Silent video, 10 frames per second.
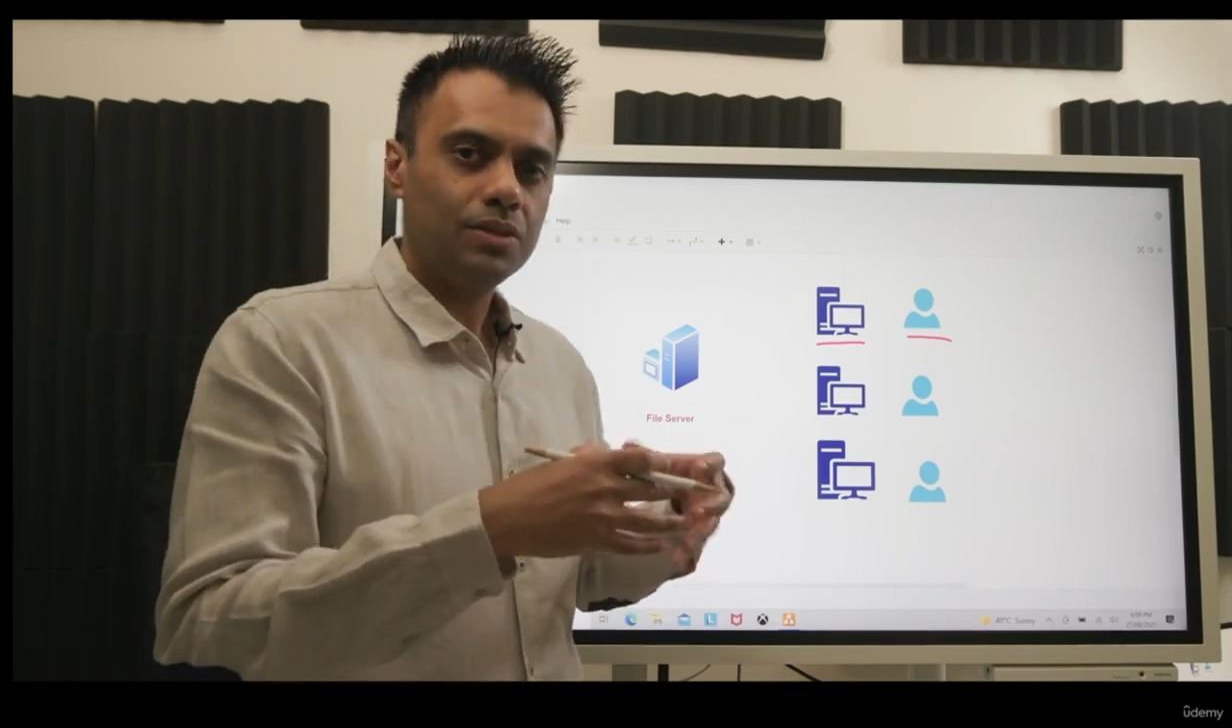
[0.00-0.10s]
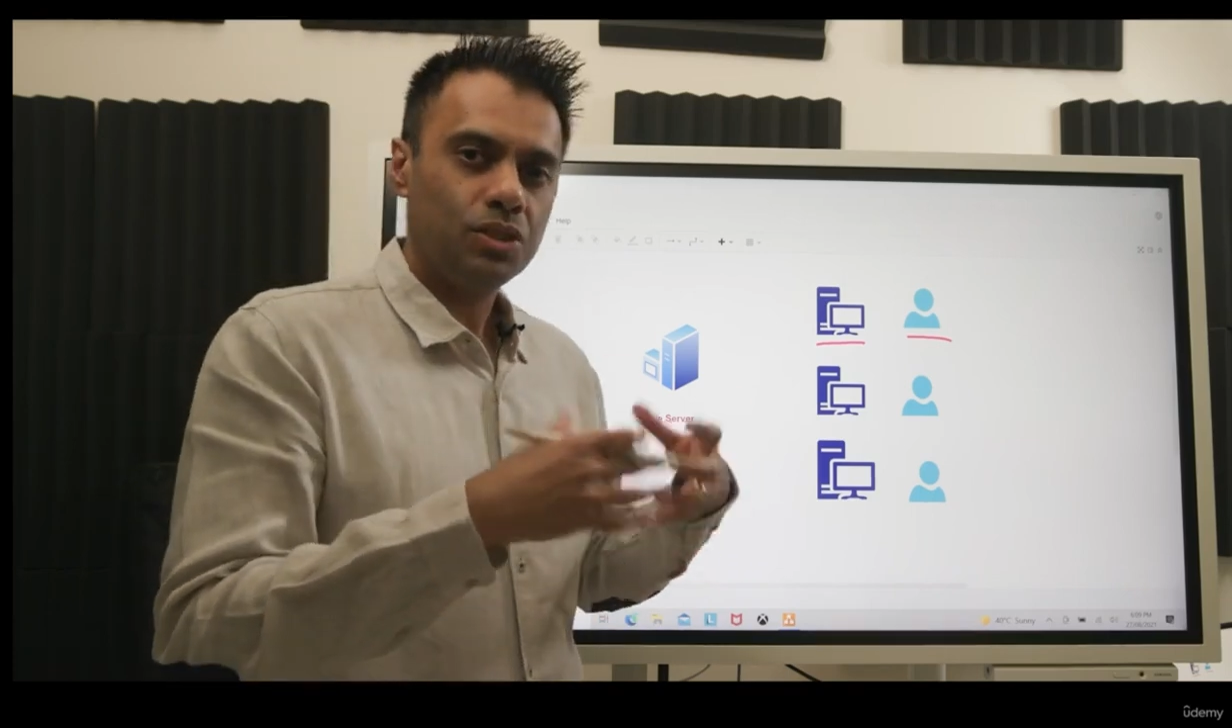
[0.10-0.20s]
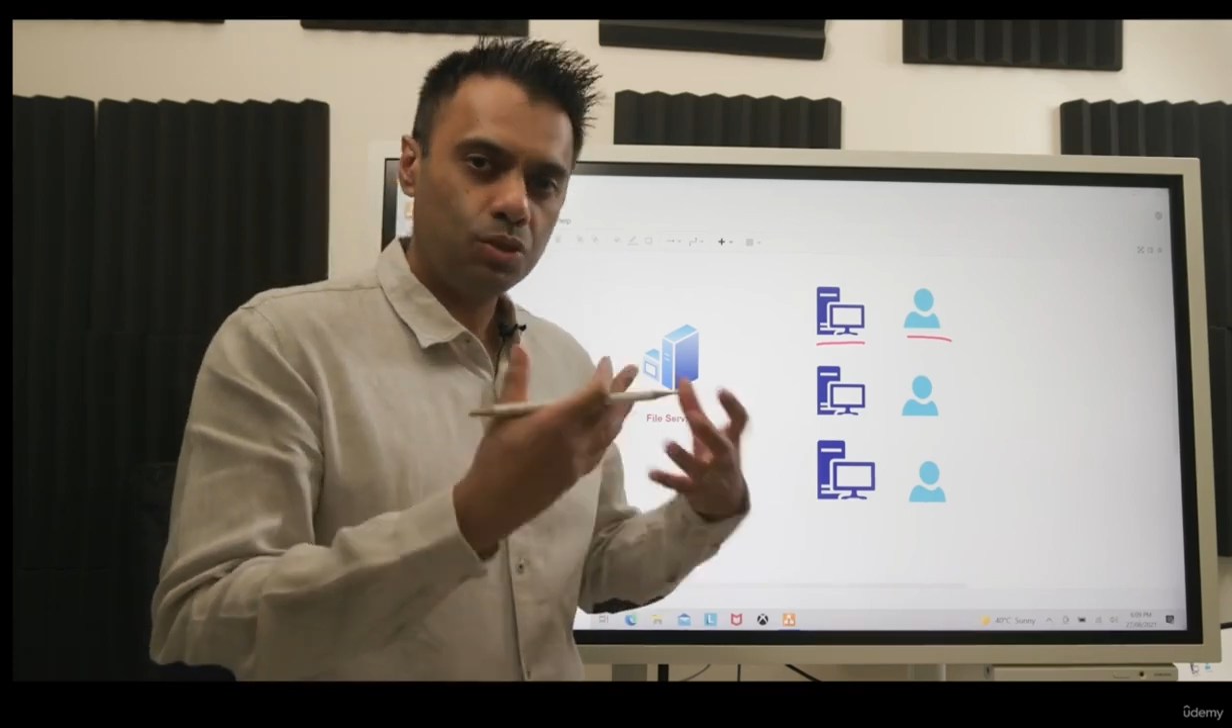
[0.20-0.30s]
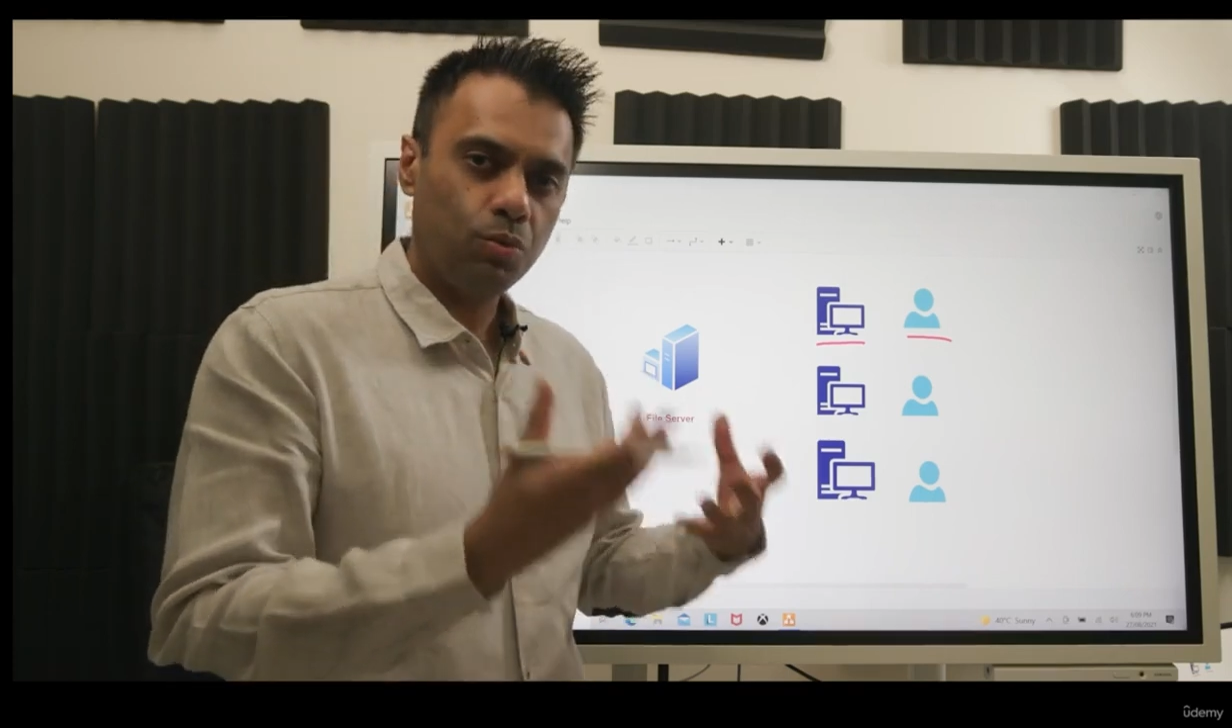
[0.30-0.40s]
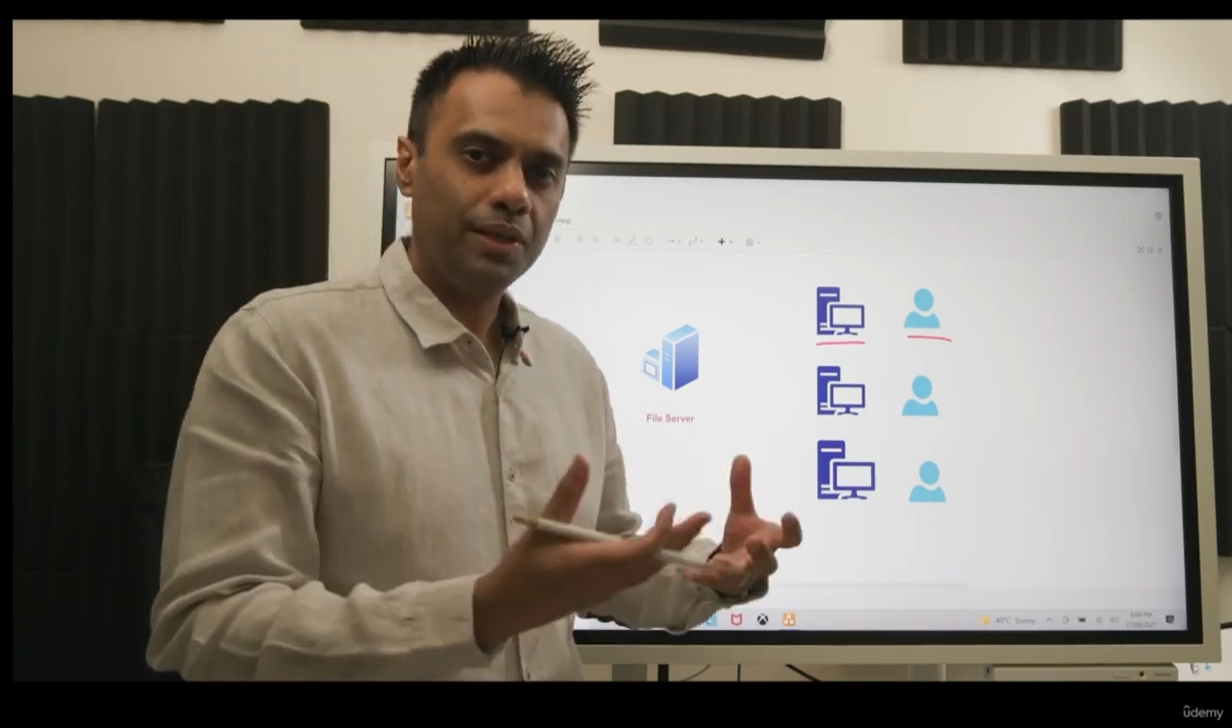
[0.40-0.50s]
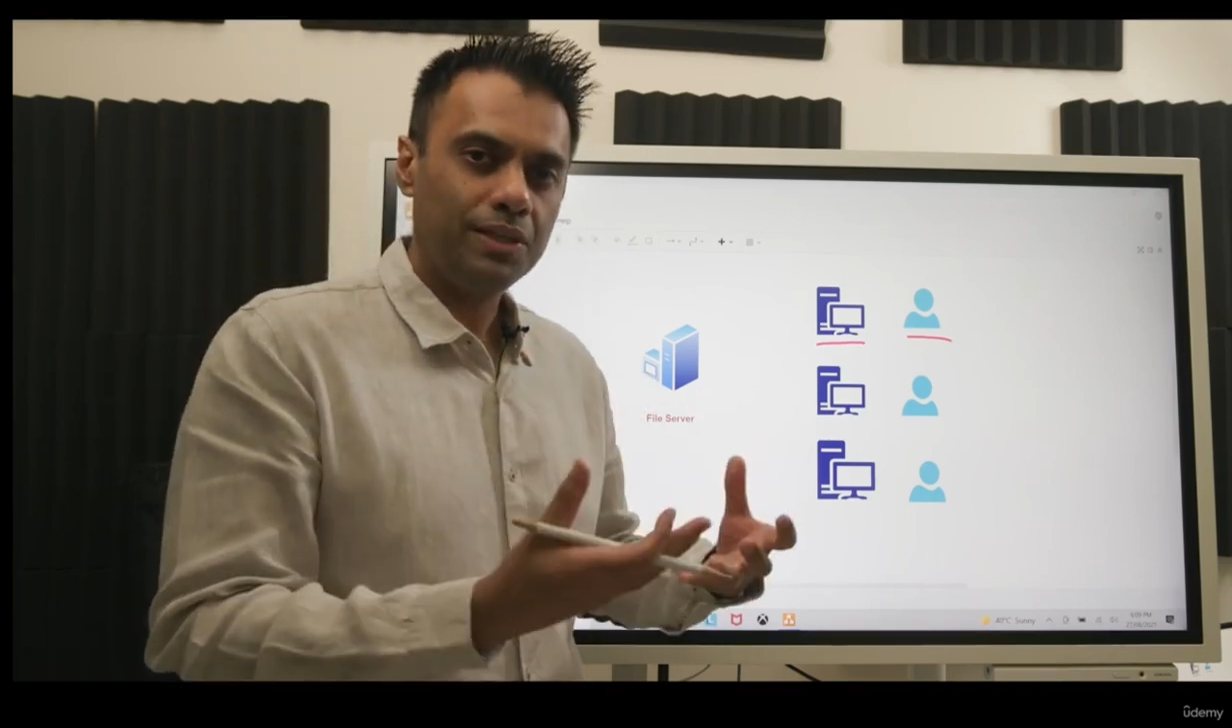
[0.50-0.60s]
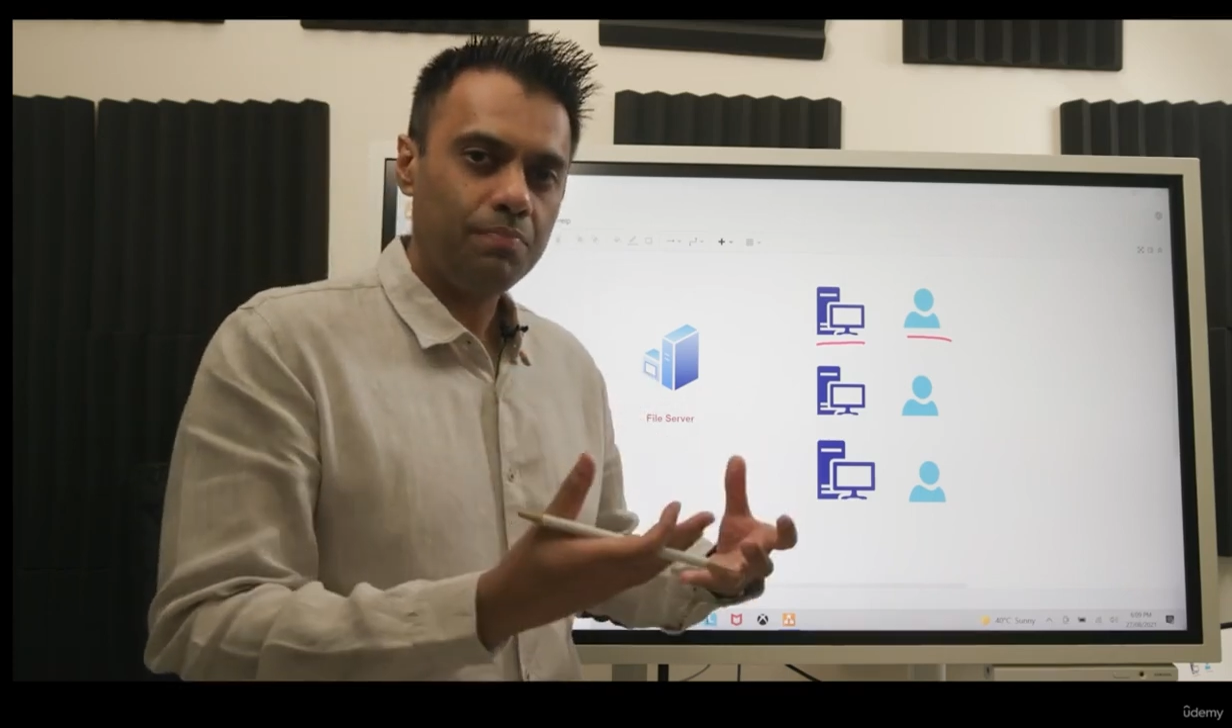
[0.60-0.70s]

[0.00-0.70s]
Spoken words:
storage